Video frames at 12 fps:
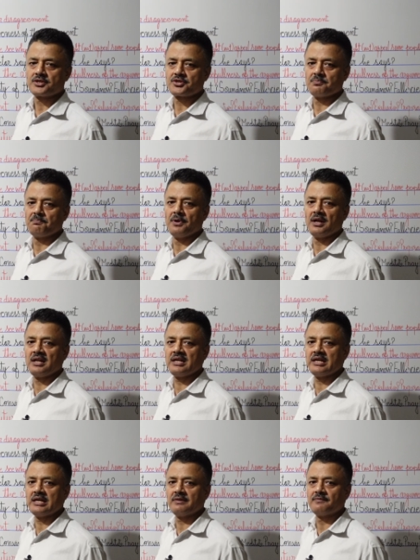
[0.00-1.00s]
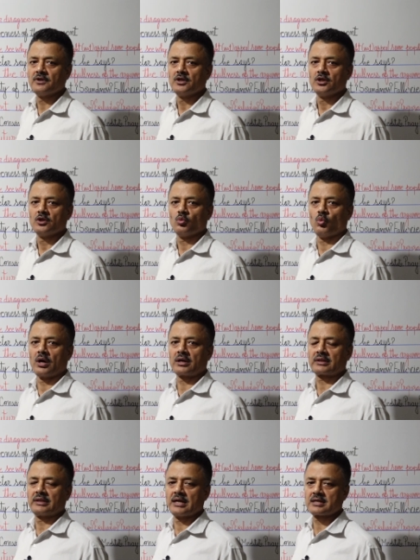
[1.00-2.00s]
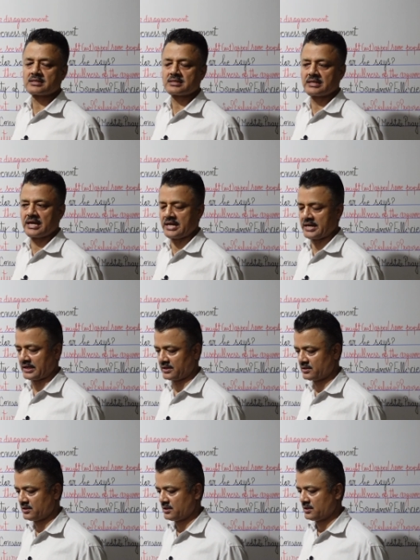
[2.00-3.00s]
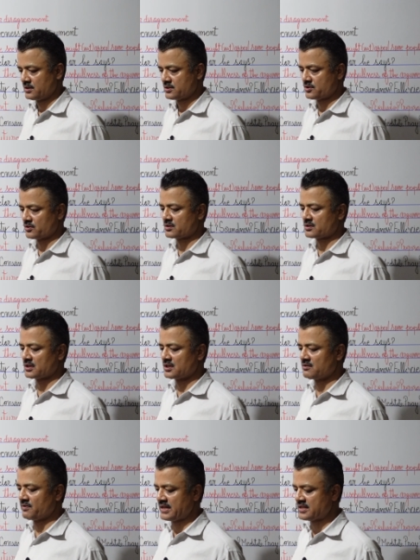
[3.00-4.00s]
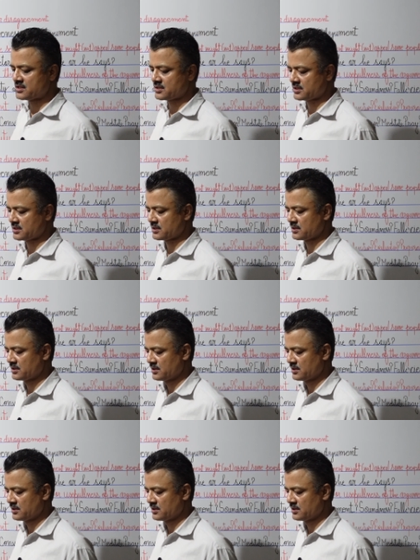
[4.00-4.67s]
to believe what they are saying, to convince